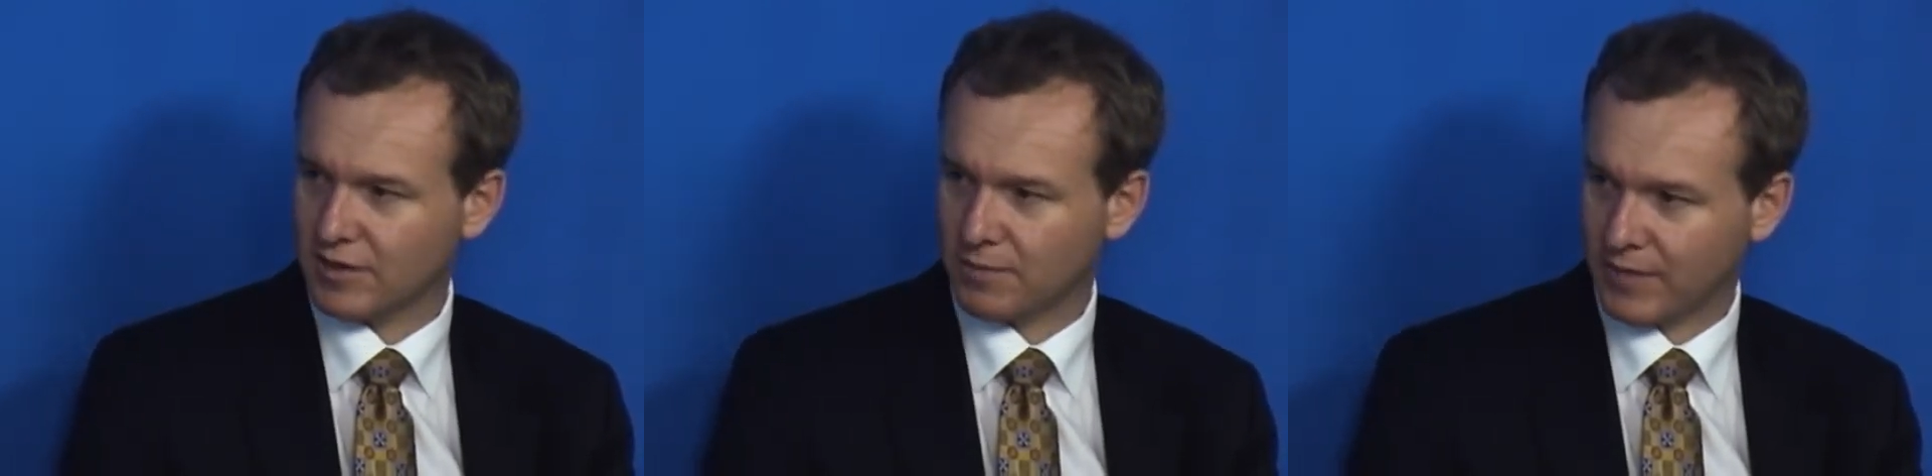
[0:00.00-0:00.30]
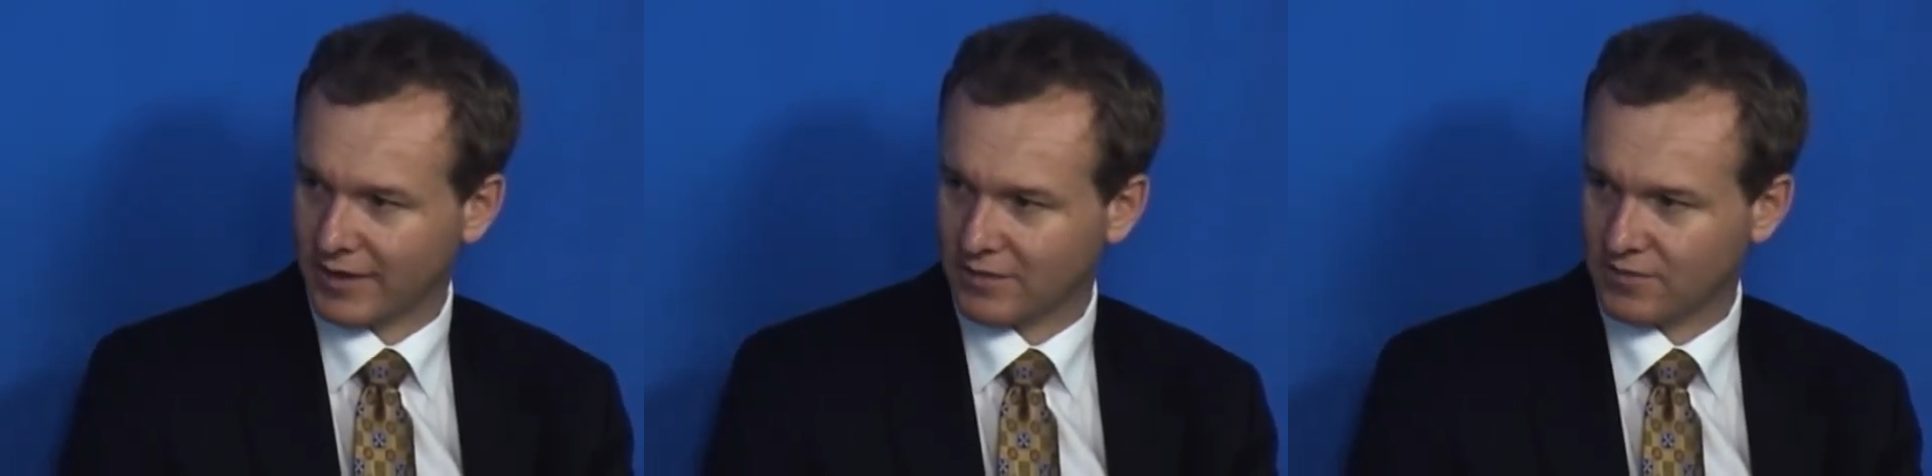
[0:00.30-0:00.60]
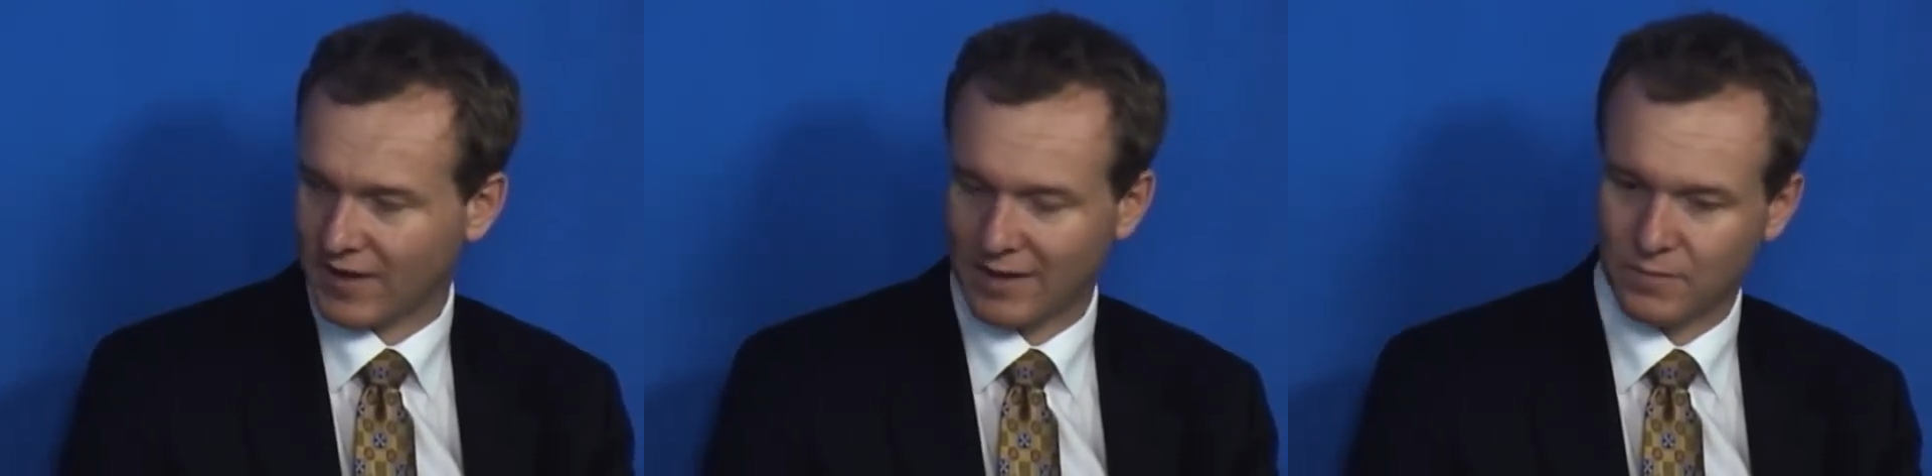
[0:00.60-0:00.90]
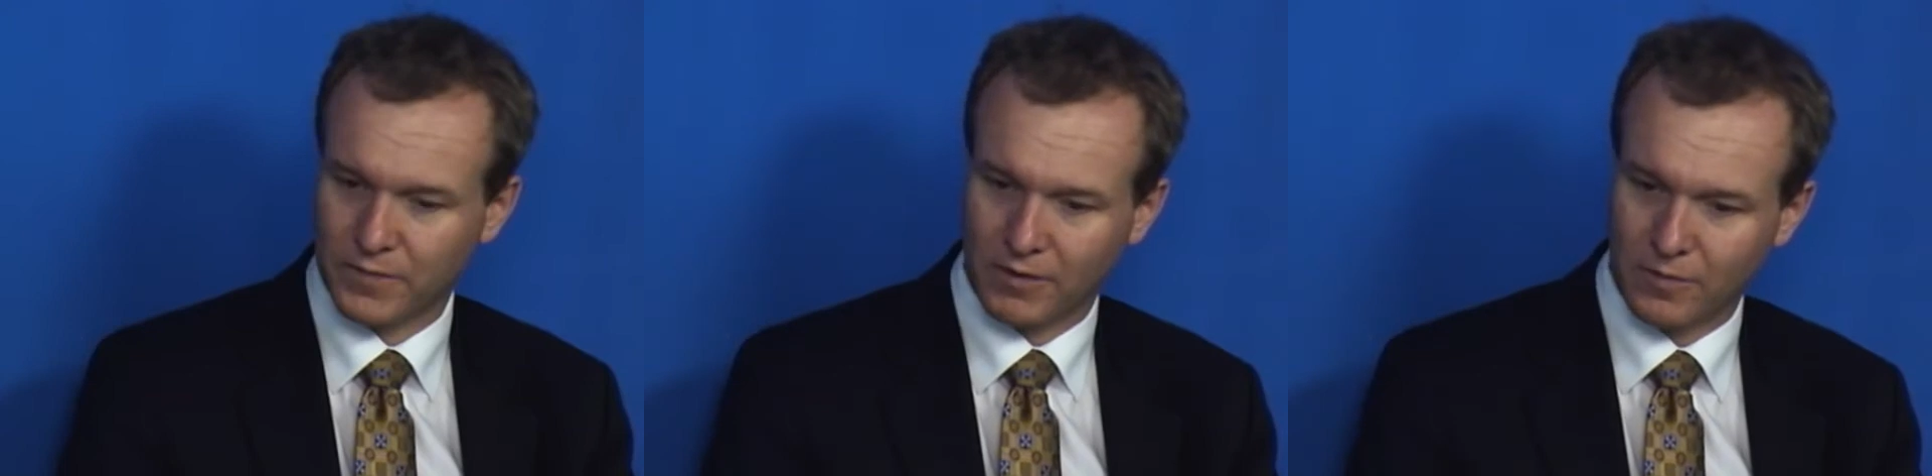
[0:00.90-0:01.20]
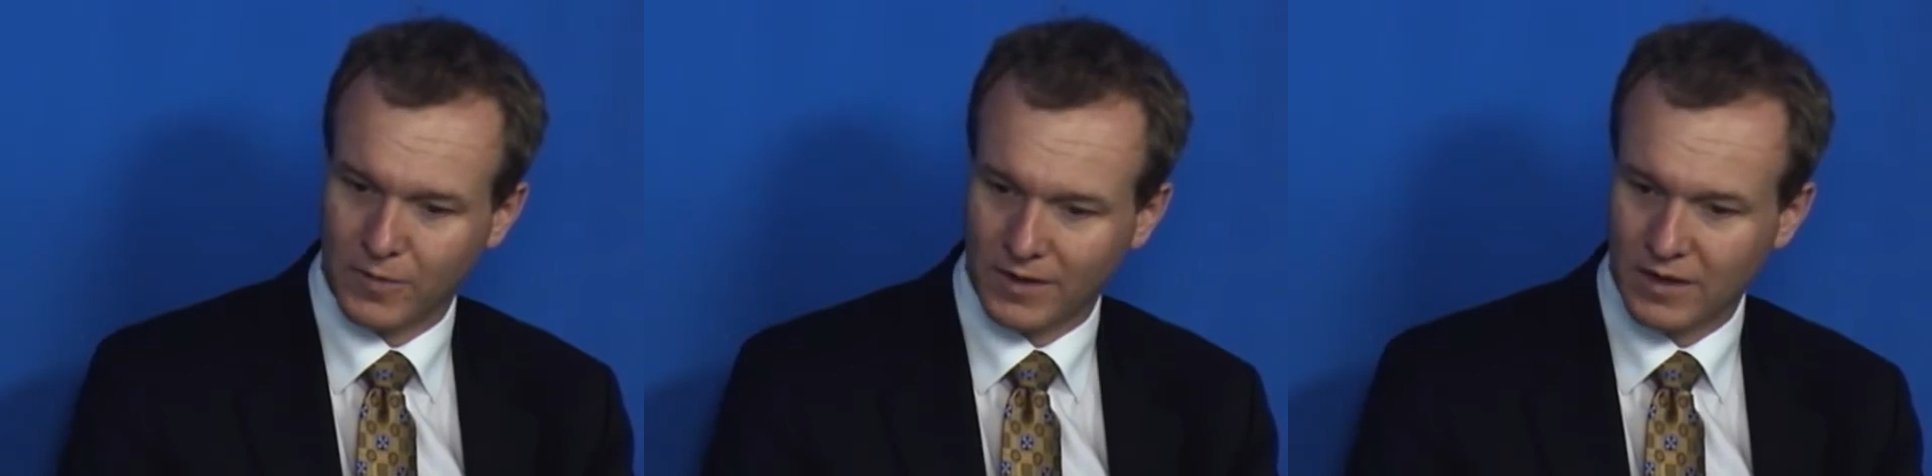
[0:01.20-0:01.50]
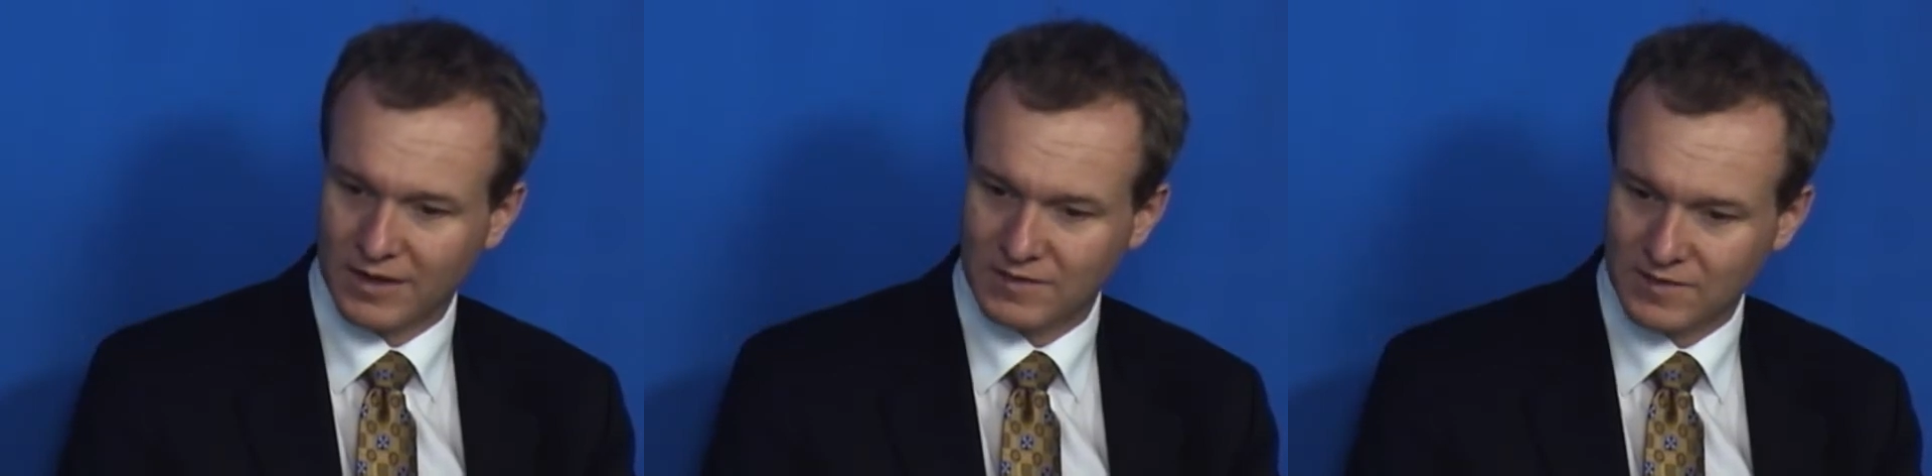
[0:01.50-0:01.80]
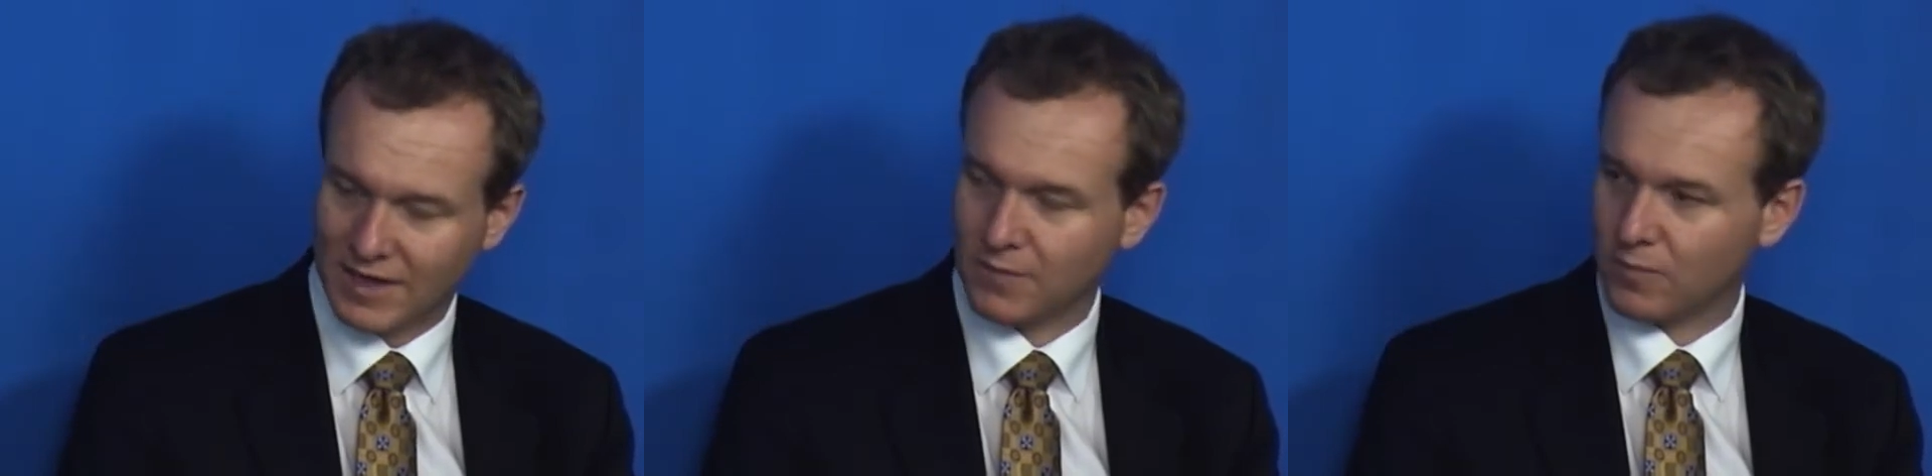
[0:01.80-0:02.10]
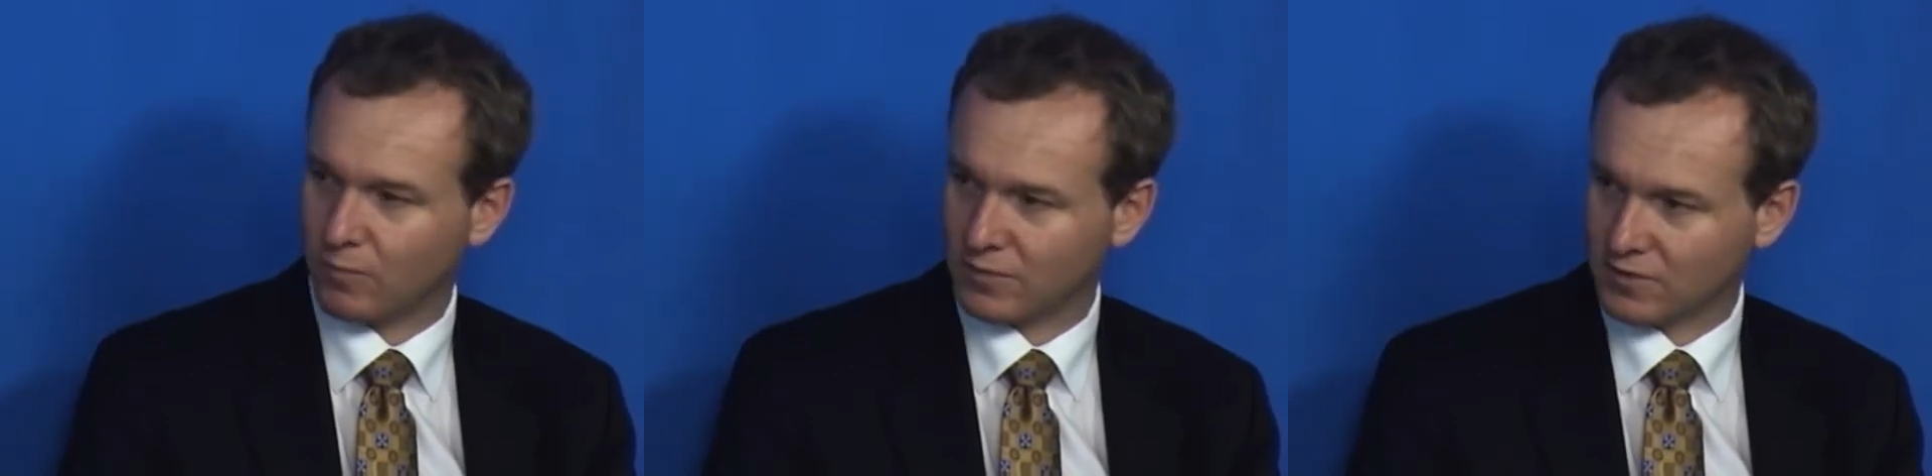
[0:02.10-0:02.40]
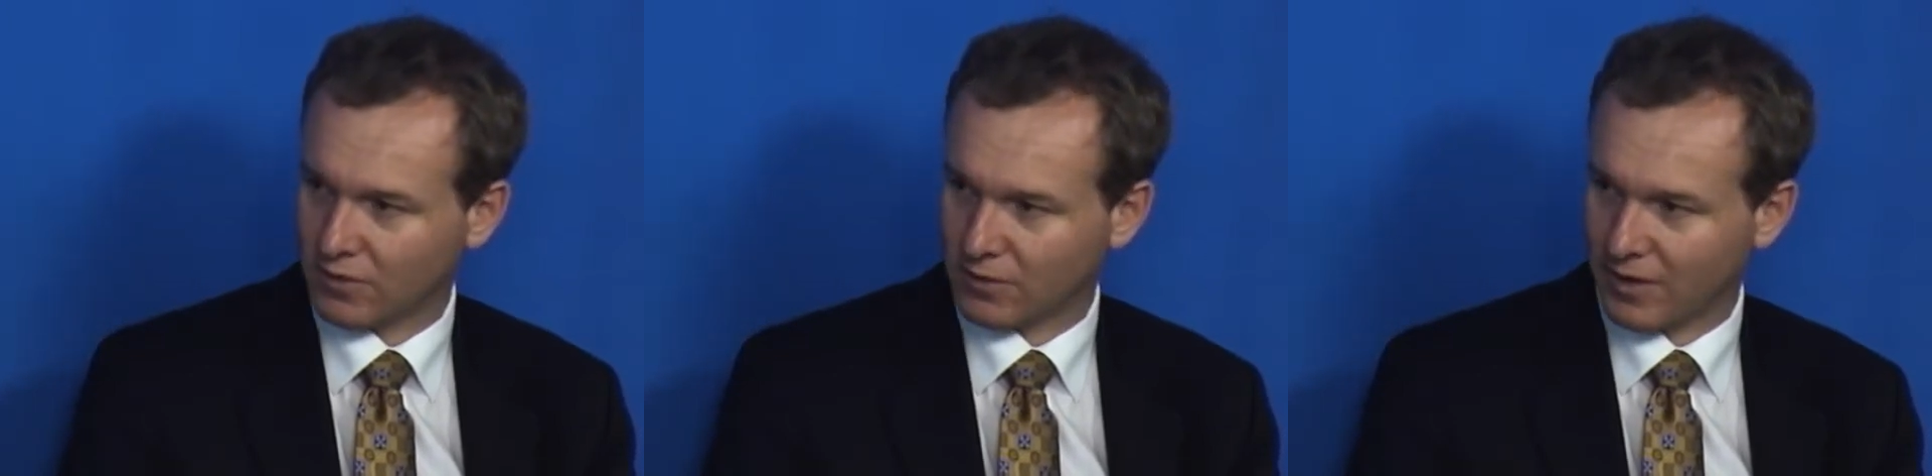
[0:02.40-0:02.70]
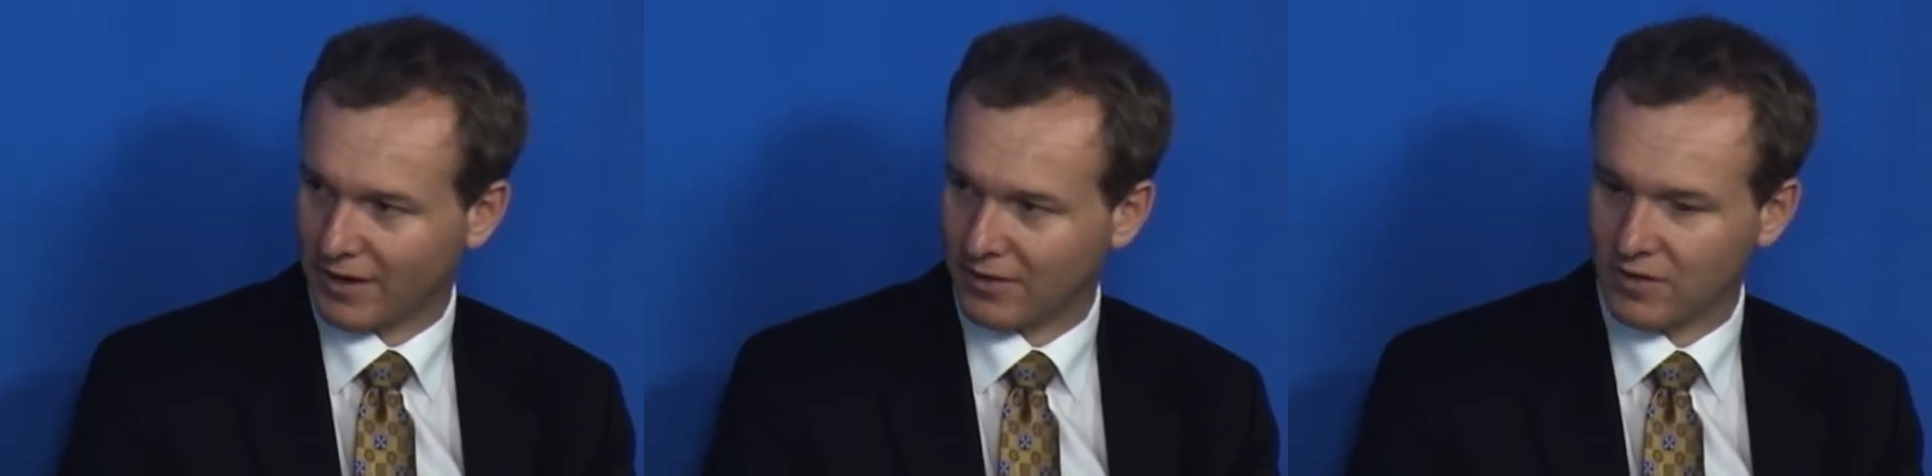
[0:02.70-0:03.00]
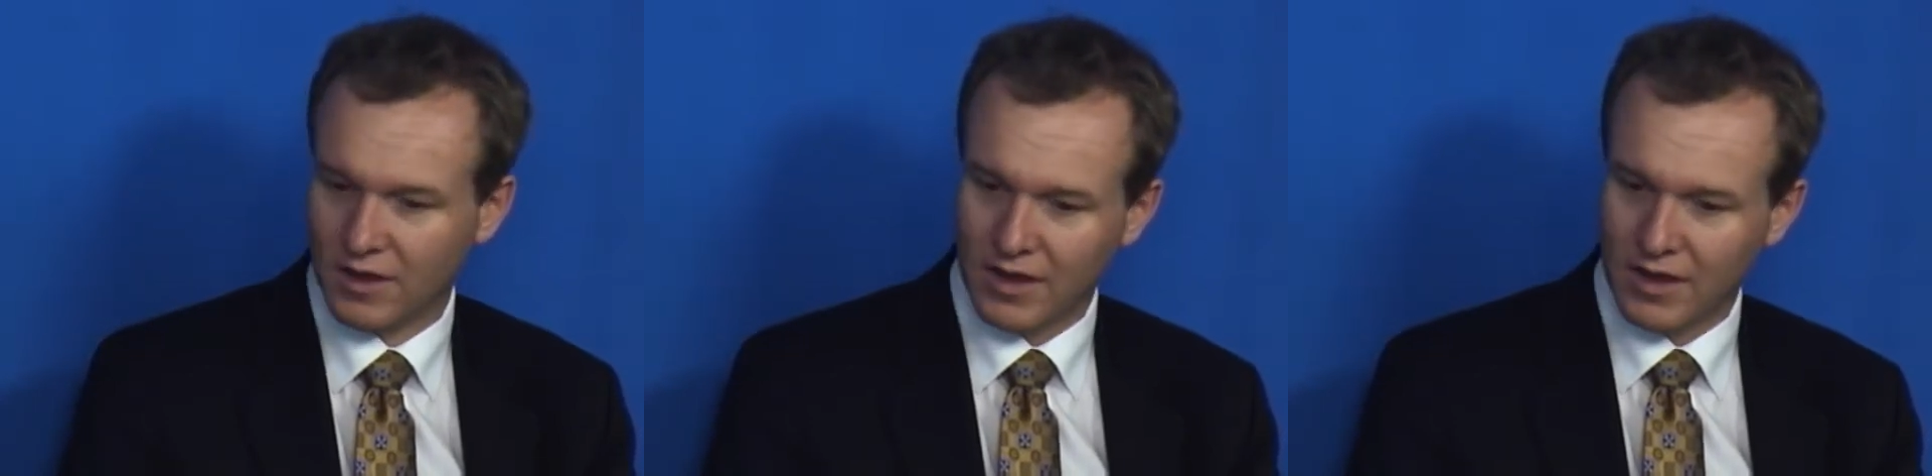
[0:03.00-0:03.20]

effective statin therapy, safe and well tolerated,